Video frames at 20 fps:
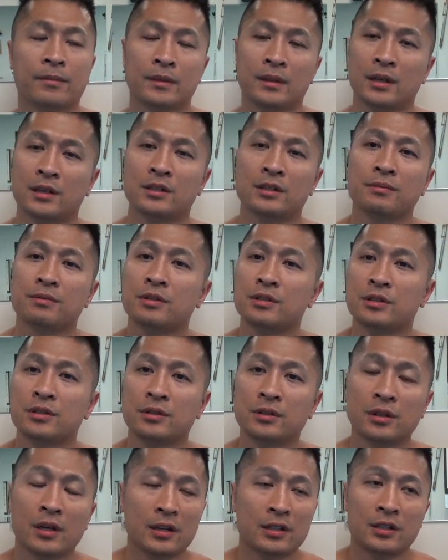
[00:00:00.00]
that's
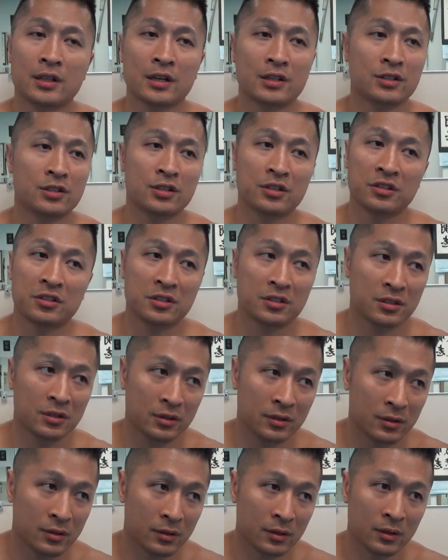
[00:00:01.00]
that that's just
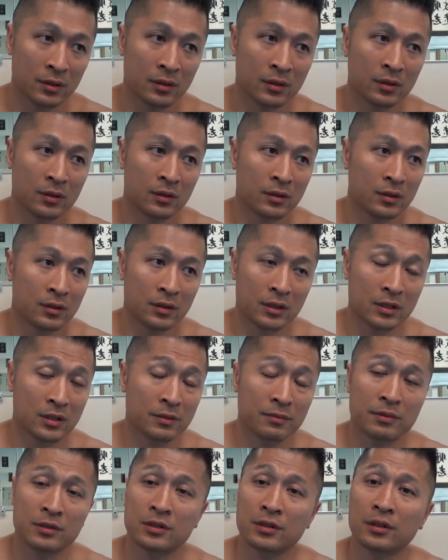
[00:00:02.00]
that's
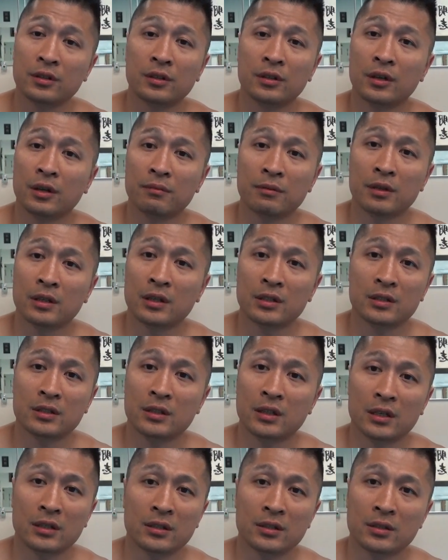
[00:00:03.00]
absurd. I mean, that's
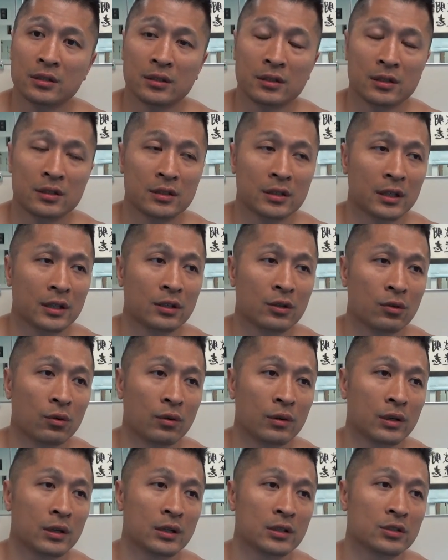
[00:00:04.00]
that it's like
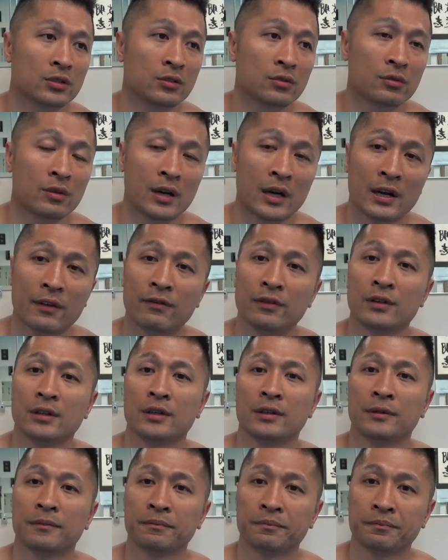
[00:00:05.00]
going against gravity.